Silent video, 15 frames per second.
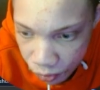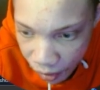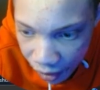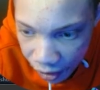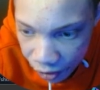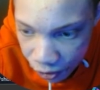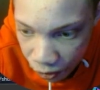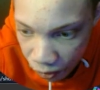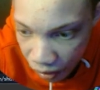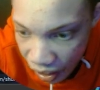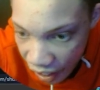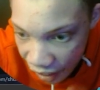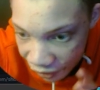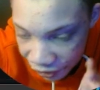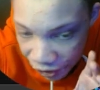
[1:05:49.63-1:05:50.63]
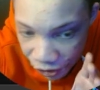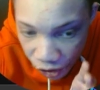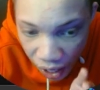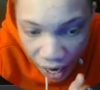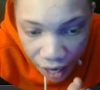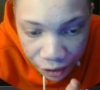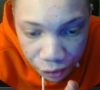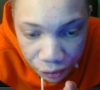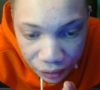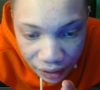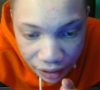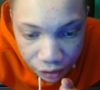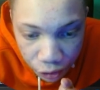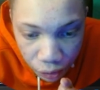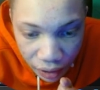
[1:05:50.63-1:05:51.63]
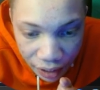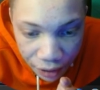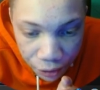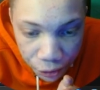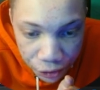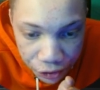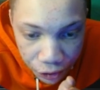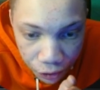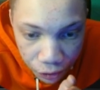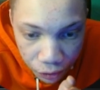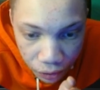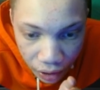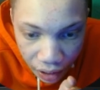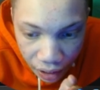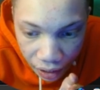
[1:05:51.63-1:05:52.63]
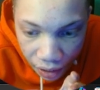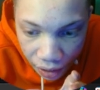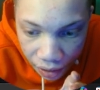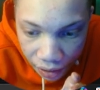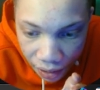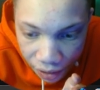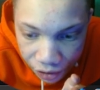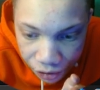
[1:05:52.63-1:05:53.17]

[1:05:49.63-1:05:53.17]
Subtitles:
right here. So these are how you get new angles. So you